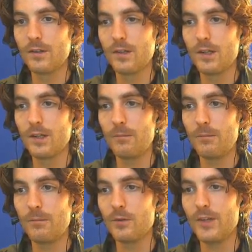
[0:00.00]

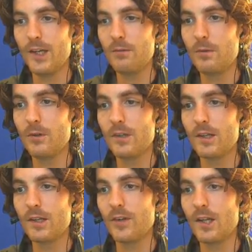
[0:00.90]
apply to the endpoint, and
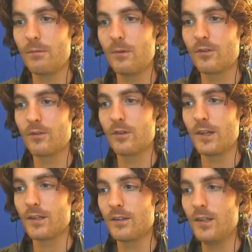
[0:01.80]
now the endpoint is
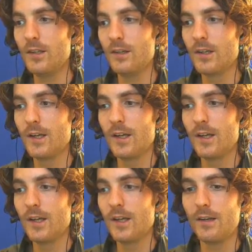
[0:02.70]
connected here.
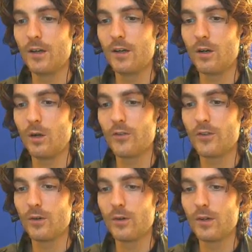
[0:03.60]
And
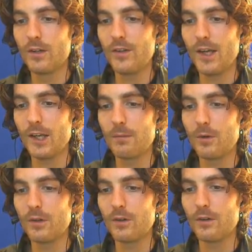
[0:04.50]
also the
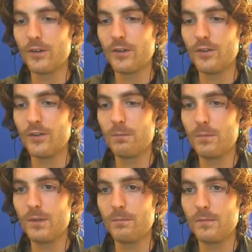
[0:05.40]
endpoint of the second
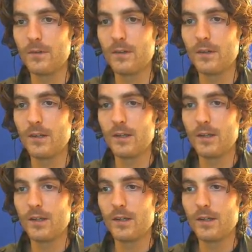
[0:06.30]
beam,
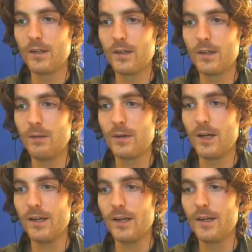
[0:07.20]

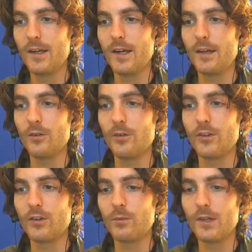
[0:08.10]
apply, and also
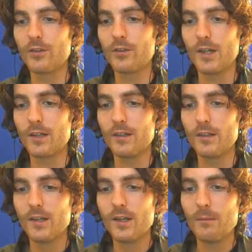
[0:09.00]
this one is connected.
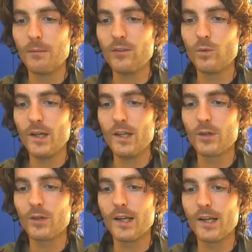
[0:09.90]
By the way, you
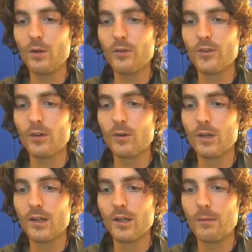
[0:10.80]
can also
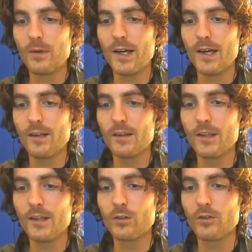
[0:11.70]
apply
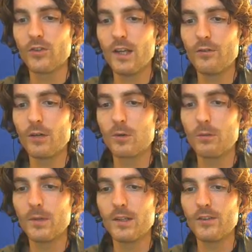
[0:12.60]
it to several
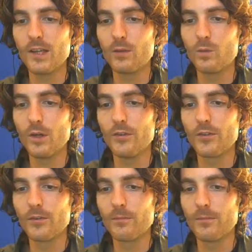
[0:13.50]
properties at
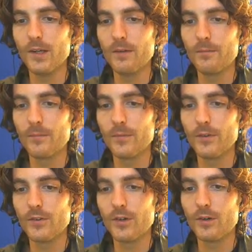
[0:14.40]
once. Yeah.
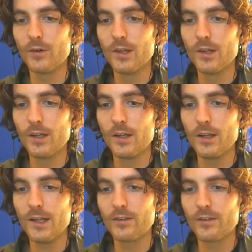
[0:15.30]
So
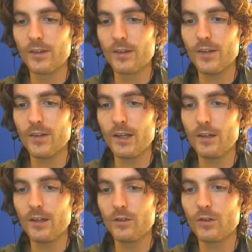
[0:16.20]
let's say
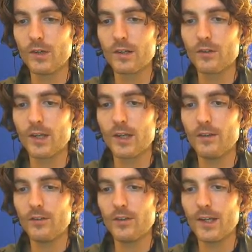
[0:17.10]
you can
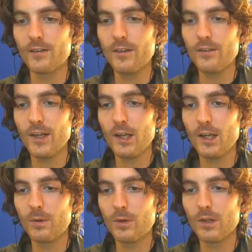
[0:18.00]
select this
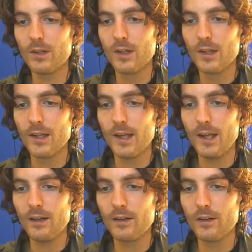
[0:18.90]
endpoint
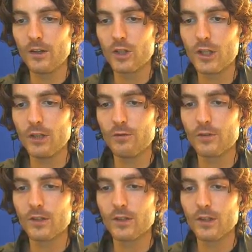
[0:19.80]
and shift
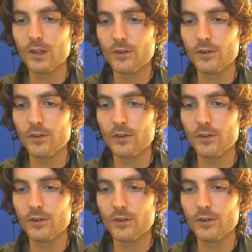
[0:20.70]
or